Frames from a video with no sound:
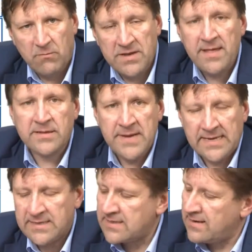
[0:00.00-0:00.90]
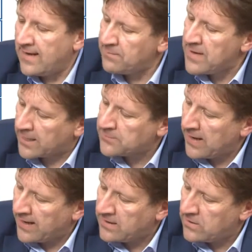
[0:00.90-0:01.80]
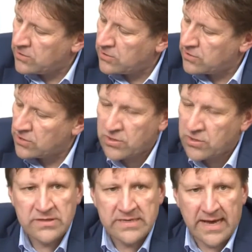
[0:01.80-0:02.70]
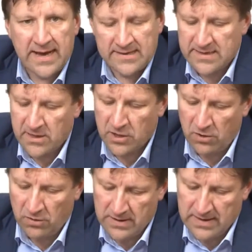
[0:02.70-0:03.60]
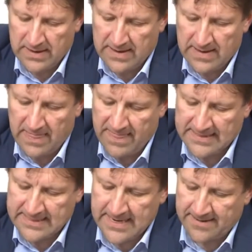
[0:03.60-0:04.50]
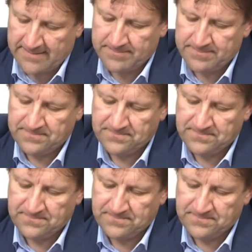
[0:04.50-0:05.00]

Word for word: What this means, let me explain two slides ago. That is here.